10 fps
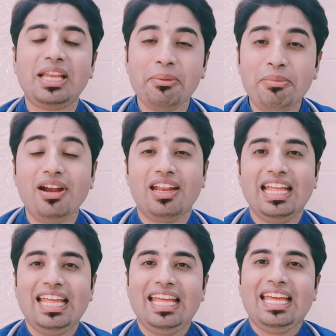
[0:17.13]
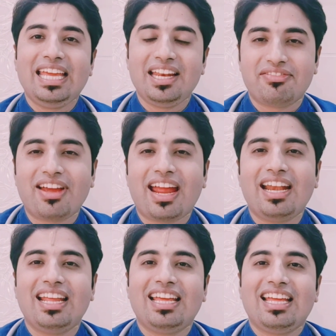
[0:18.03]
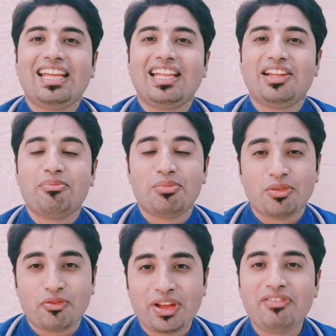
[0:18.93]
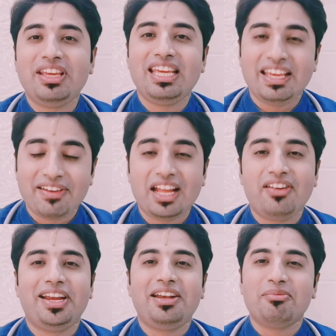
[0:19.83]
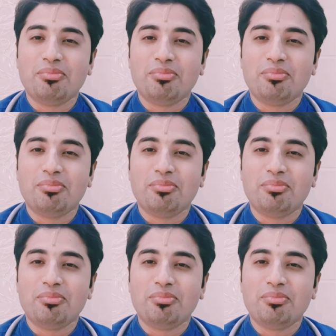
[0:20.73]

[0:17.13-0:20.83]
But in fact, when we evaluate,